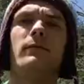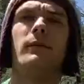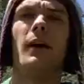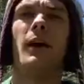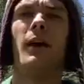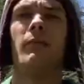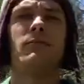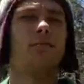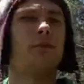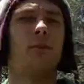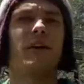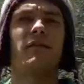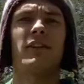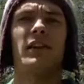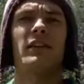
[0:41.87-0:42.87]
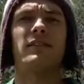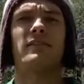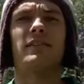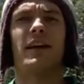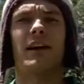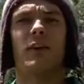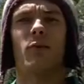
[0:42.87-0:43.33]
You mind if I eat a
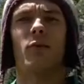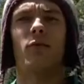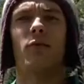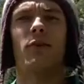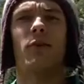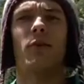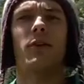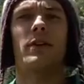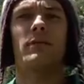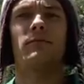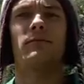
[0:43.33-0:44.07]
snack while we're recording?